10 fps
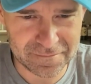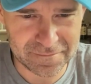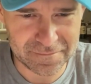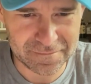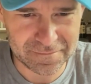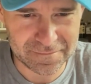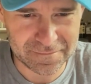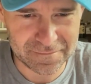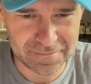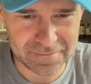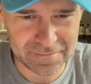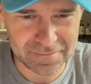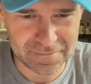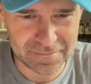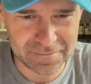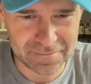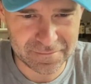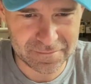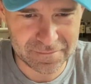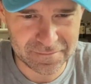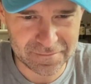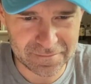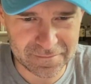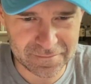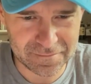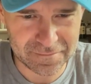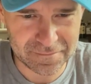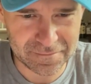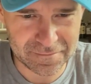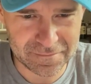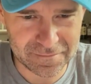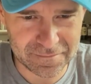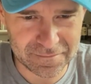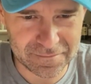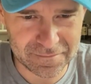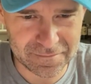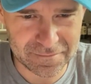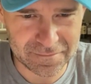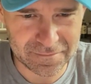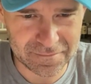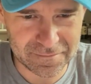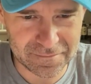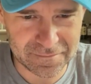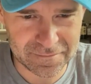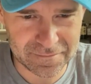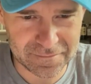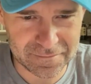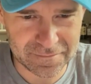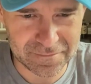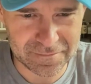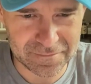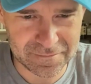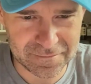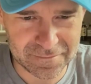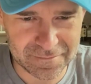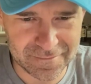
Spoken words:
This person isn't speaking.